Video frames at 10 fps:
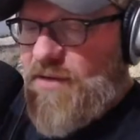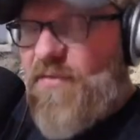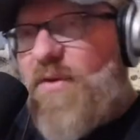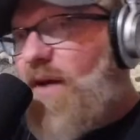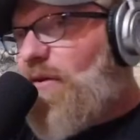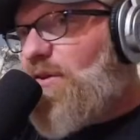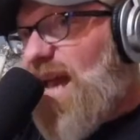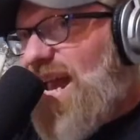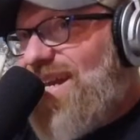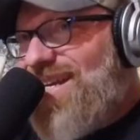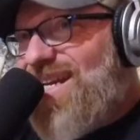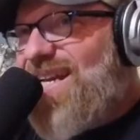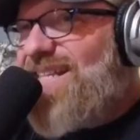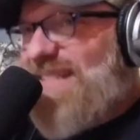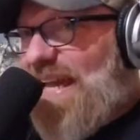The other day
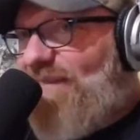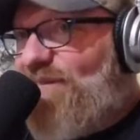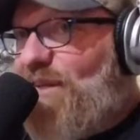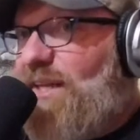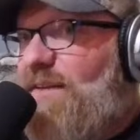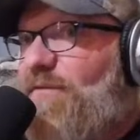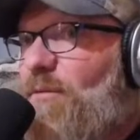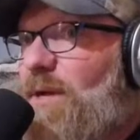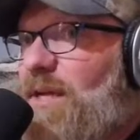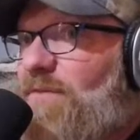is infinite for me.